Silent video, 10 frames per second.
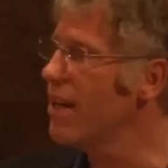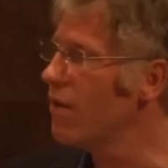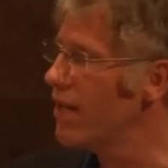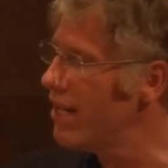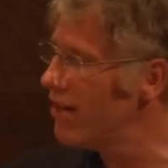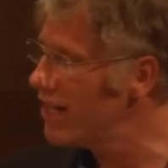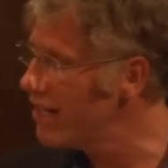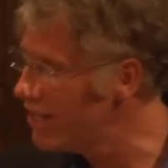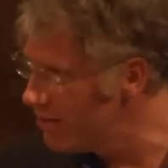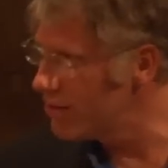you know,
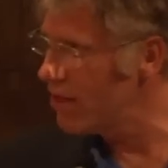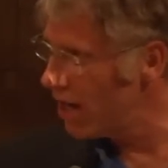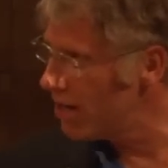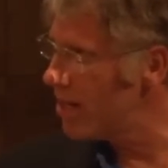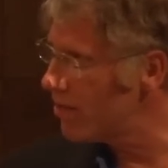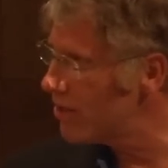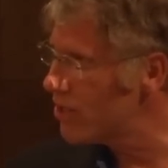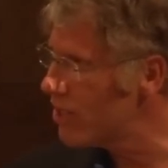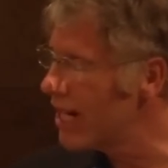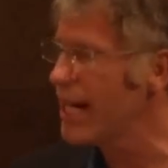hearing you talk about
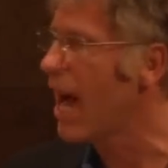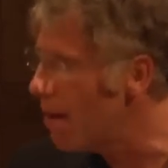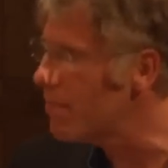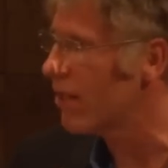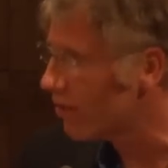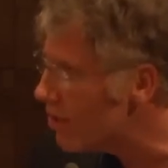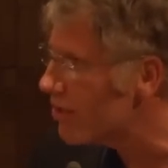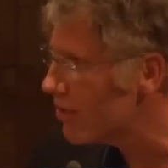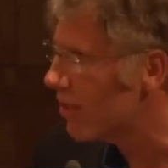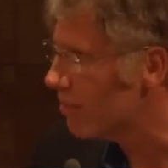Christianity, I'm going to
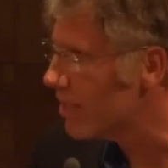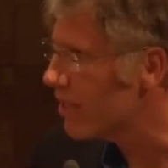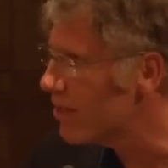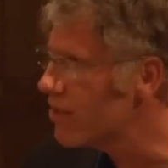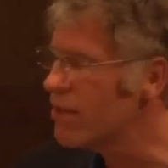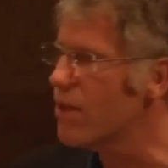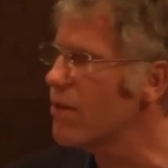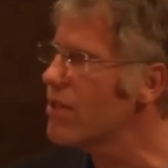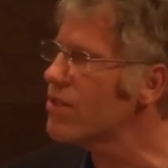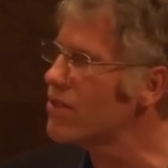learn something. So
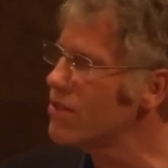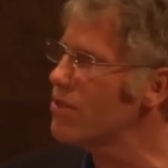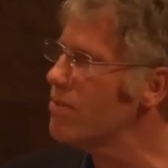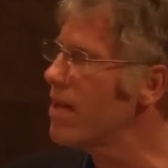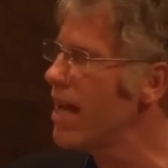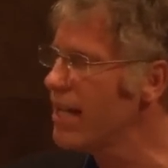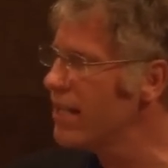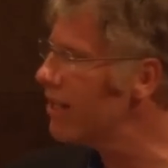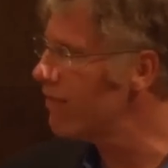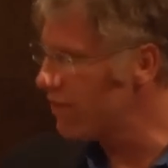don't assume
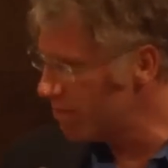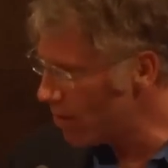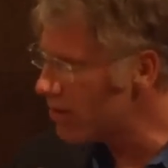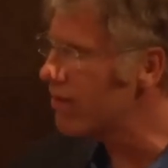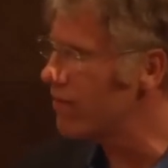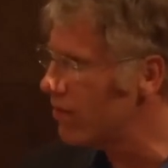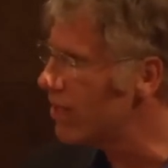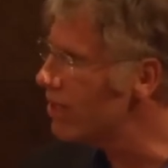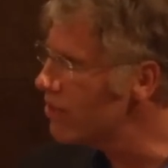anything for both of you.